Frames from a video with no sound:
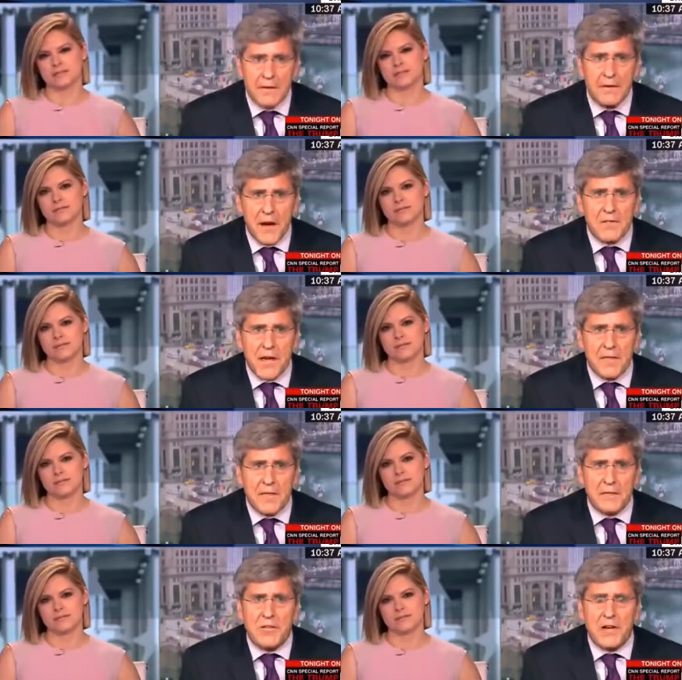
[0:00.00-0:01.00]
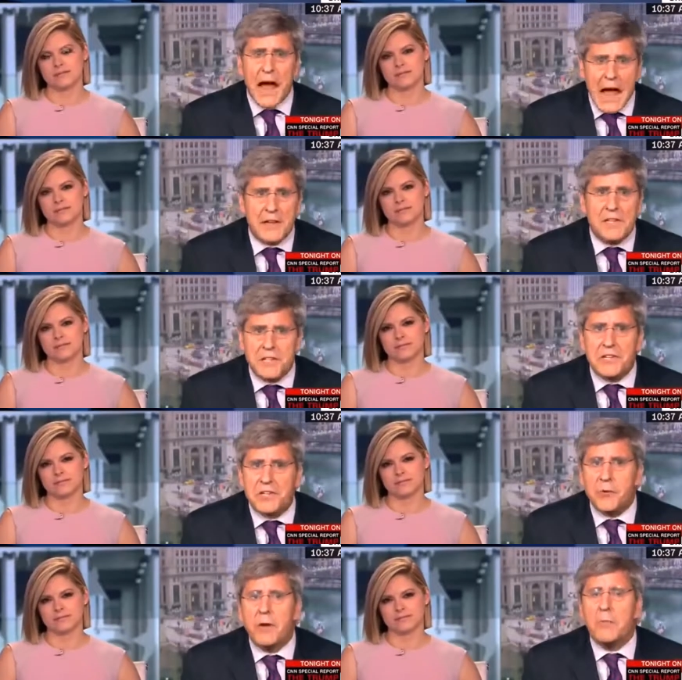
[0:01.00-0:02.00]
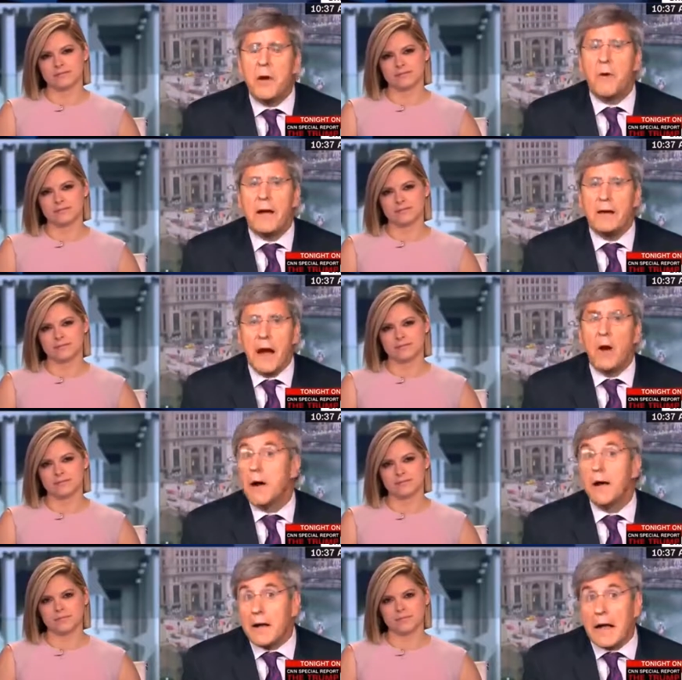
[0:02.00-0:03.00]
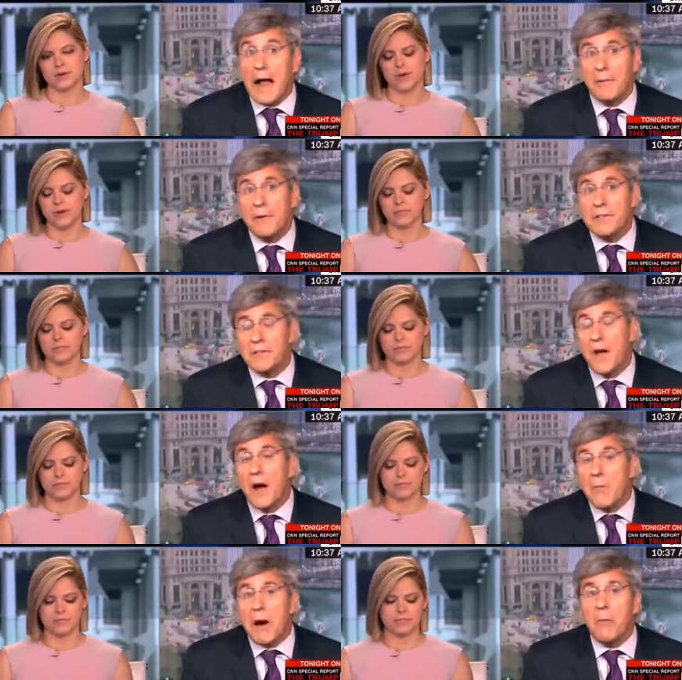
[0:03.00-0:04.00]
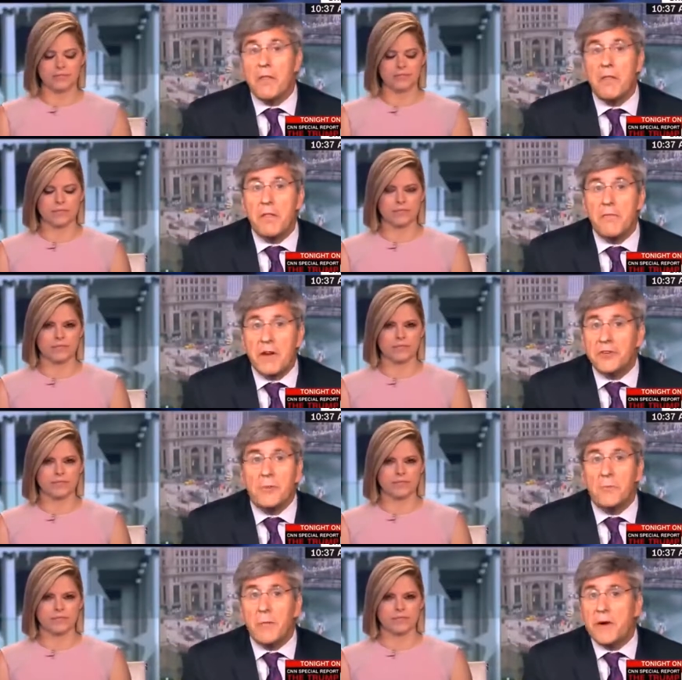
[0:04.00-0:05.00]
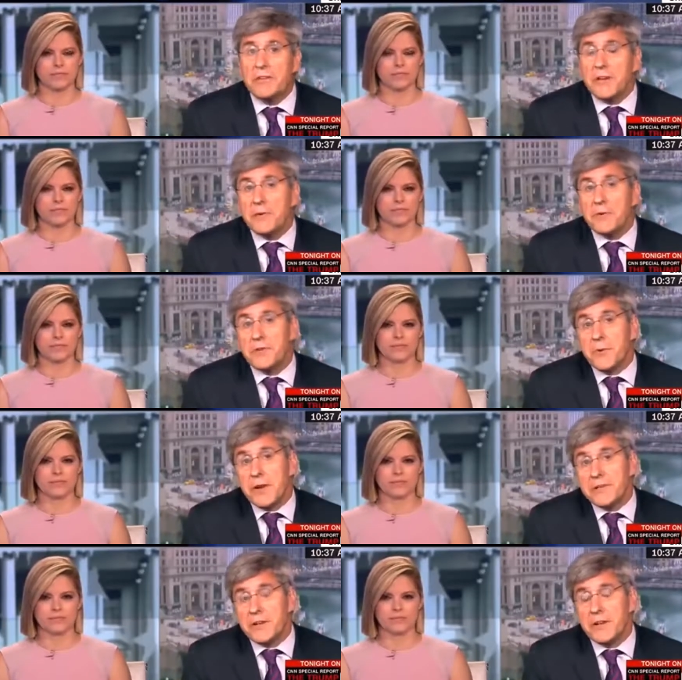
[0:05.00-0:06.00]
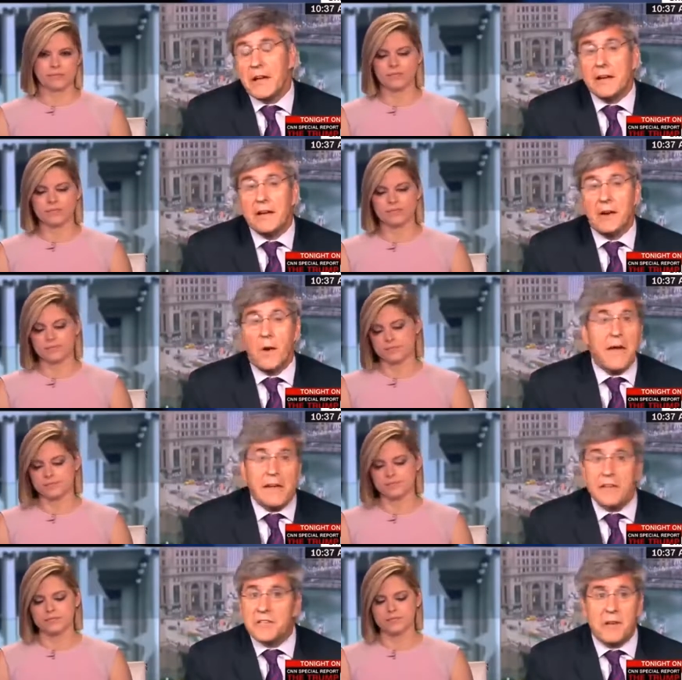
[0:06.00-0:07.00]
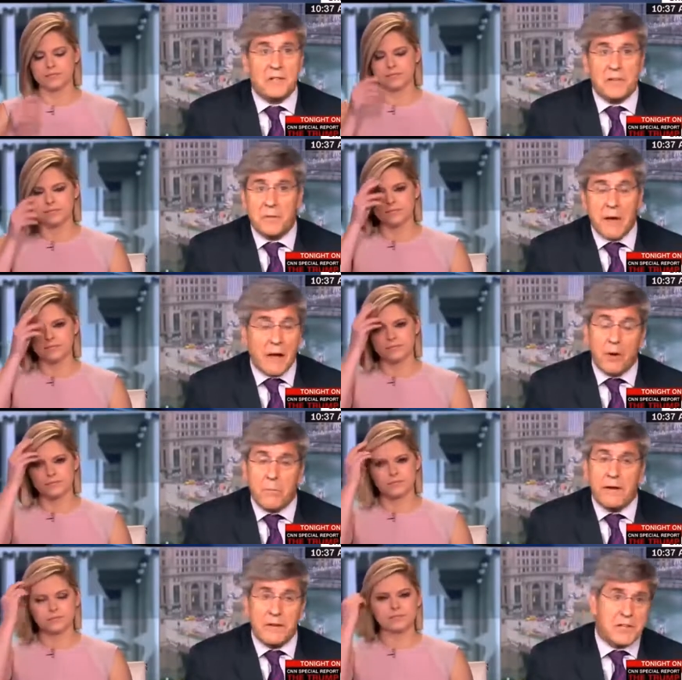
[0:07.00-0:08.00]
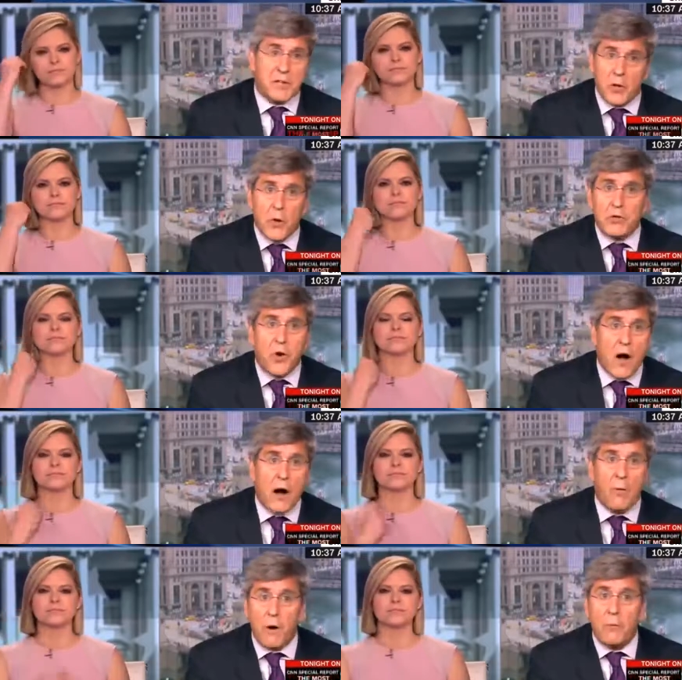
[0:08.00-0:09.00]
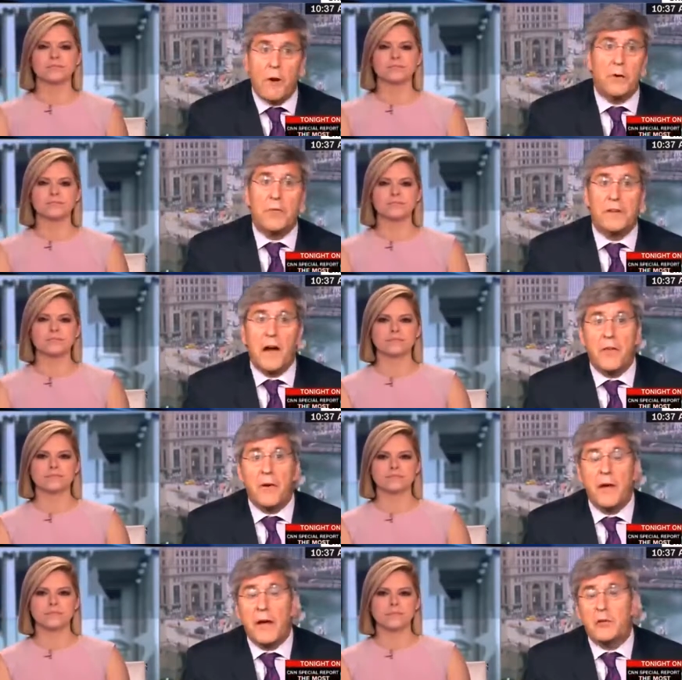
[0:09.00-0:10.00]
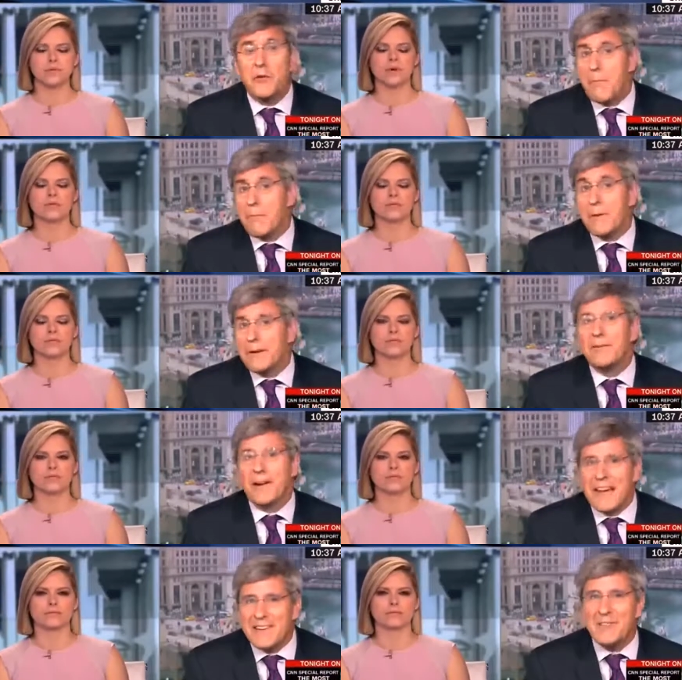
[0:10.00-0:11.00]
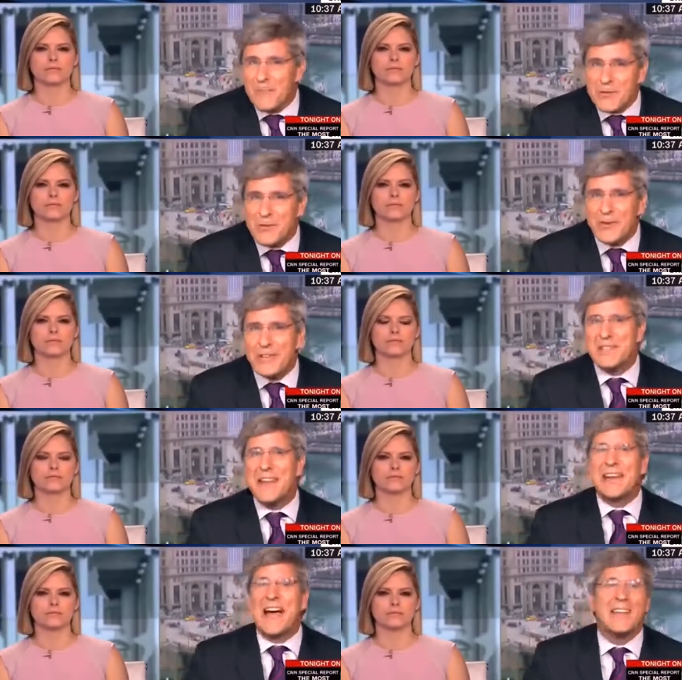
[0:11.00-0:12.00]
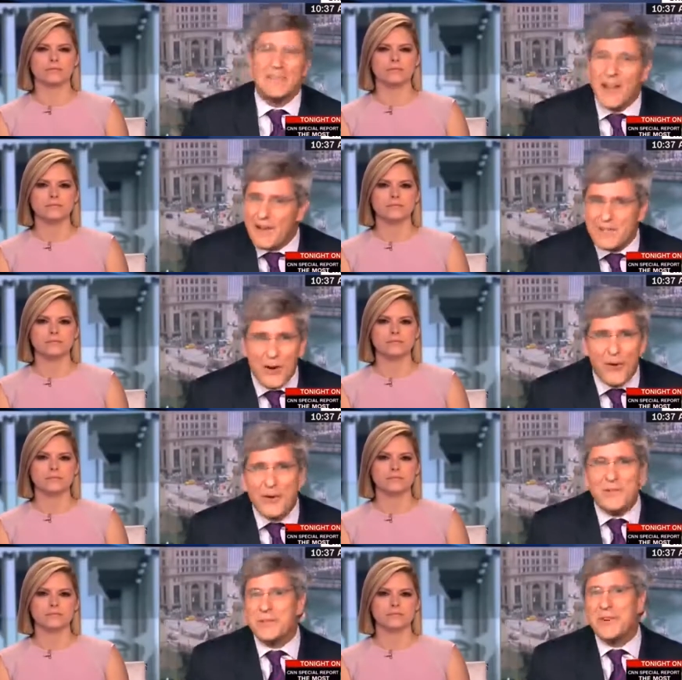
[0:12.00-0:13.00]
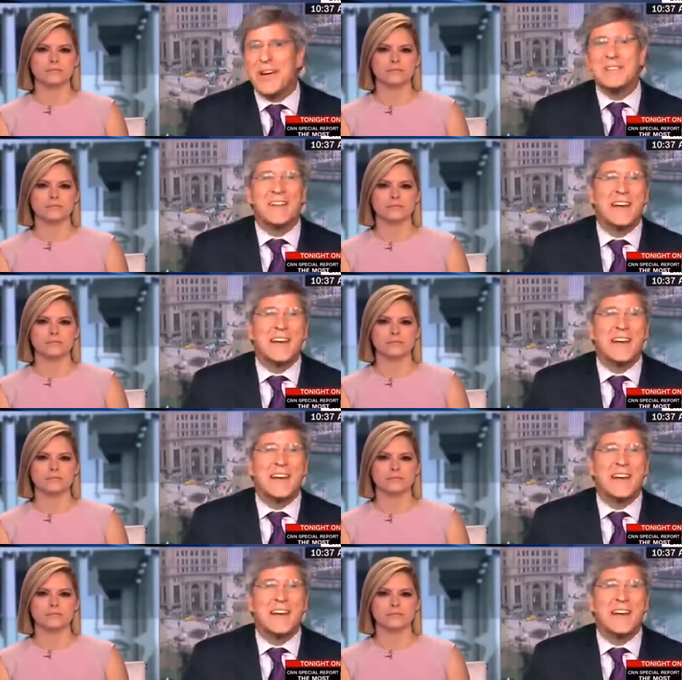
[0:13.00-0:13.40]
Speaker 1: I think he does. I think there's an honest disagreement right now among economists okay. about whether the Fed should be raising interest rates. And, you know, I think it's, a, a, my own opinion, it's a close call one way or the other. Trump, okay. but again, Trump is a real estate guy. He loves low interest